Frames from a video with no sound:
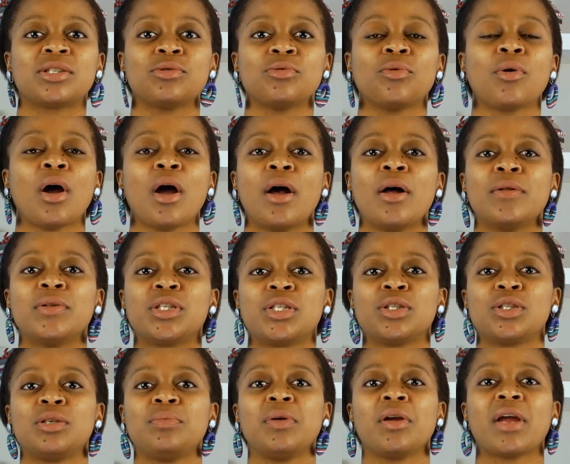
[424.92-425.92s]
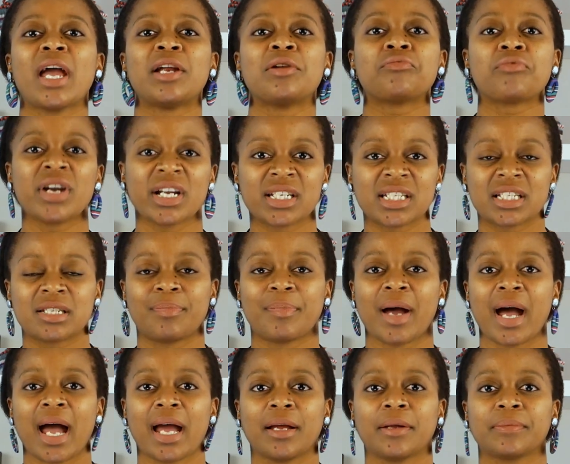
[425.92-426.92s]
to be enriched
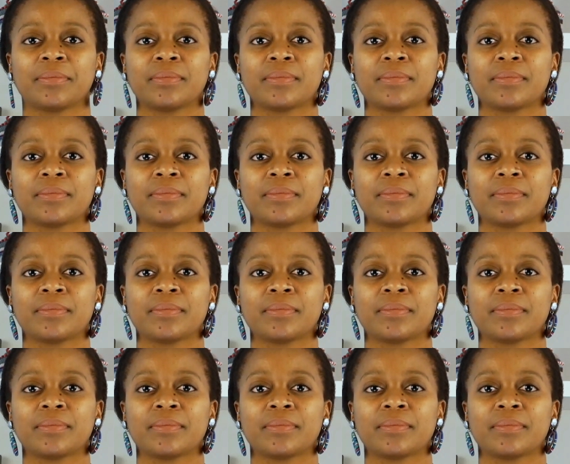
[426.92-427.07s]
by.